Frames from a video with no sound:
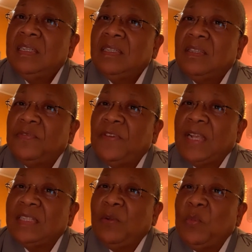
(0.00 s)
the
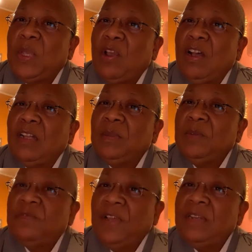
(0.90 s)
fact that we
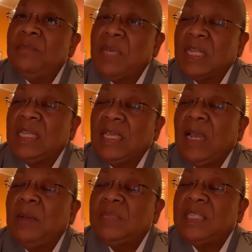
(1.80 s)
all fundamentally
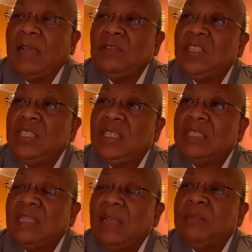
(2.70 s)
come down to
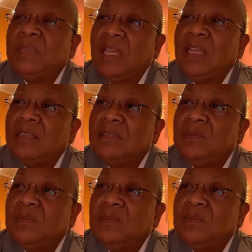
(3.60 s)
the same thing.